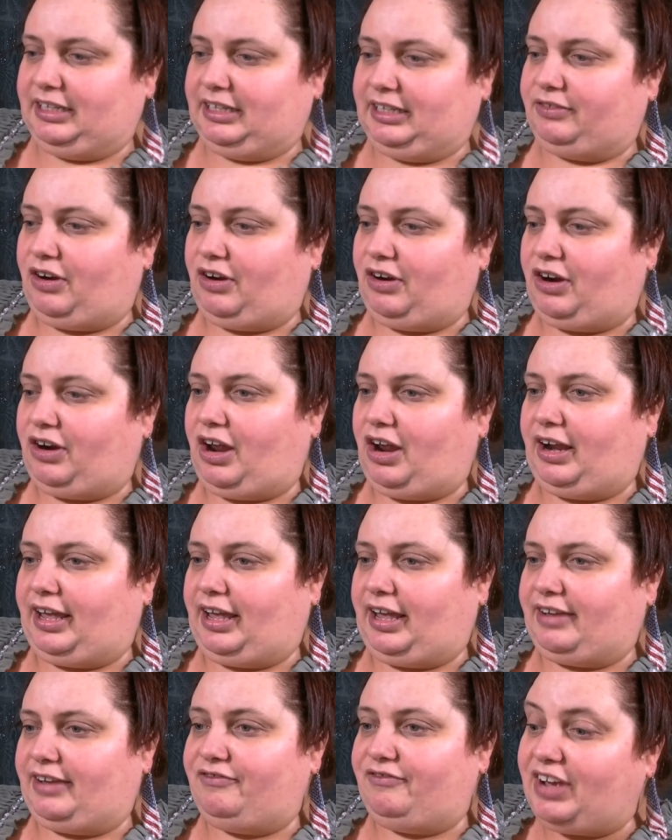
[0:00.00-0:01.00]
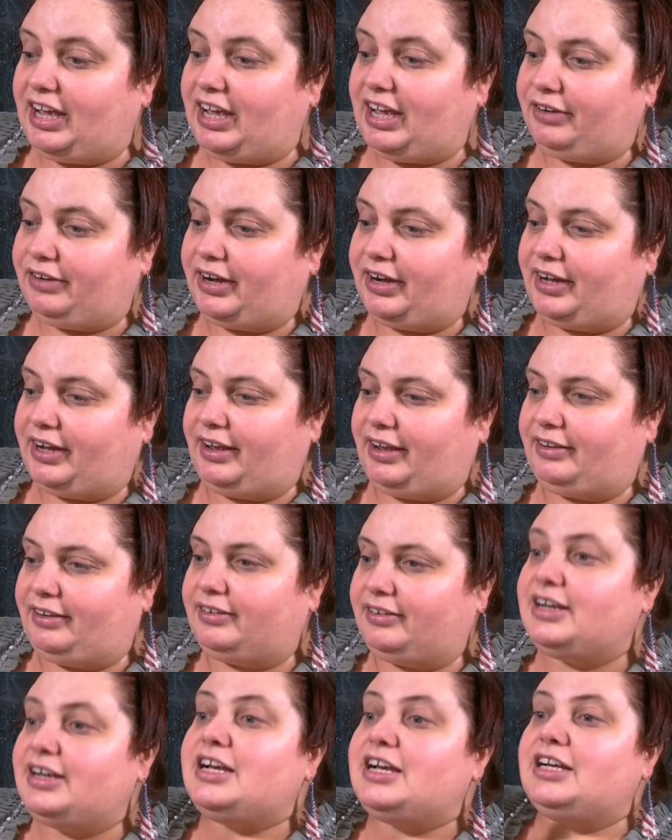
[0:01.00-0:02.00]
That's all, all I can find right
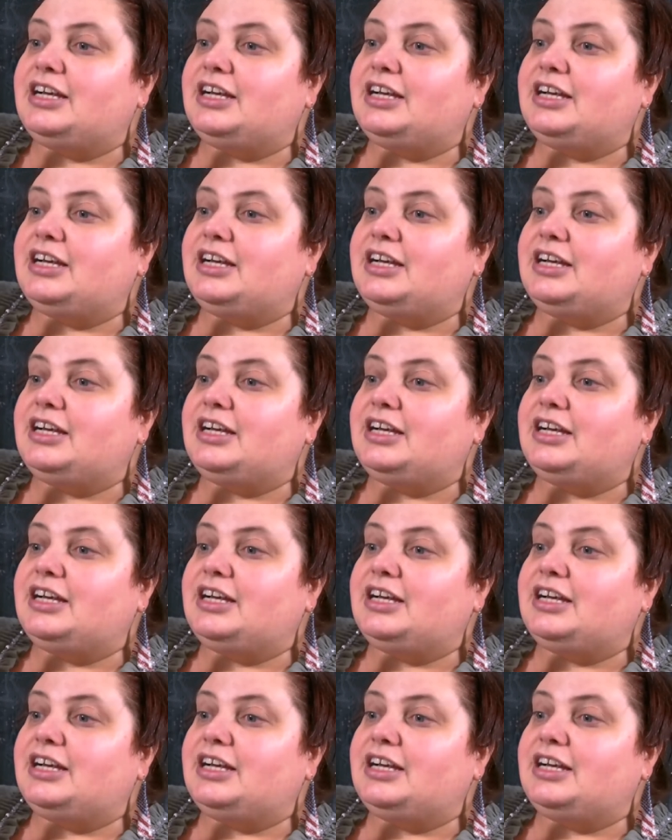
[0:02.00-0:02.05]
now.